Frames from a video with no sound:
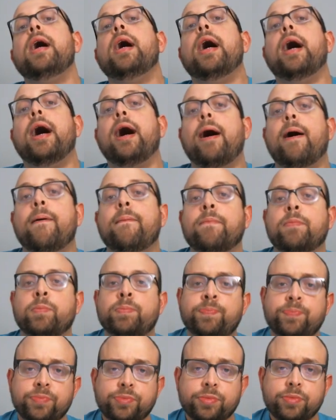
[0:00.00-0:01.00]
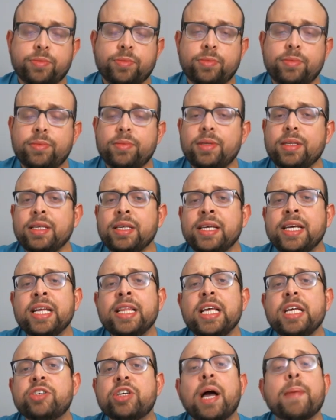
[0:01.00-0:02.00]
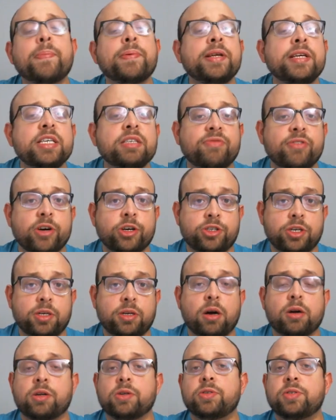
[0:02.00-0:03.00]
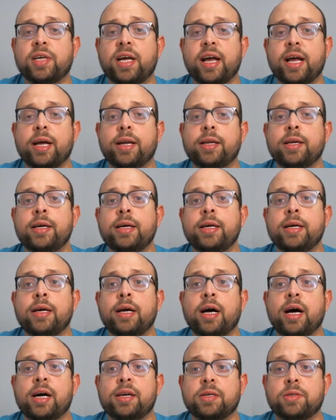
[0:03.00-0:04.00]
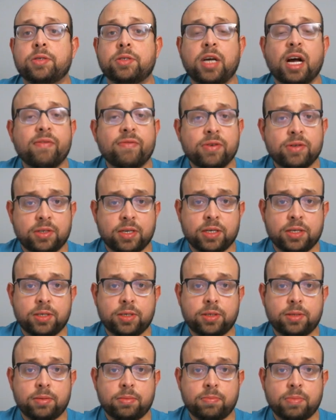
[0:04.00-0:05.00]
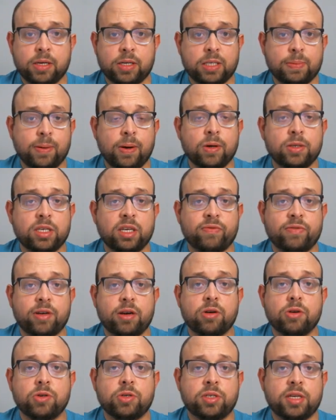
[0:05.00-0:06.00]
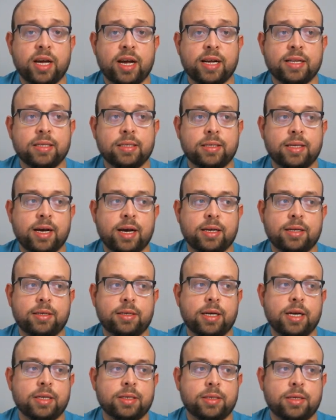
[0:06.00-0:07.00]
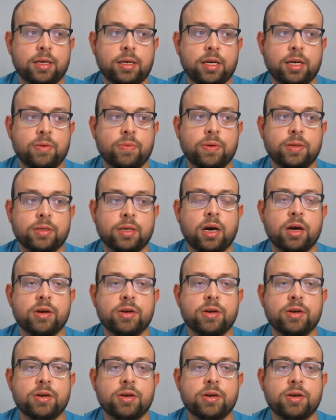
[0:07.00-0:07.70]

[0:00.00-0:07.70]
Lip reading: In the Japanese version, Dr. Zan discovers this explosive and understands that it was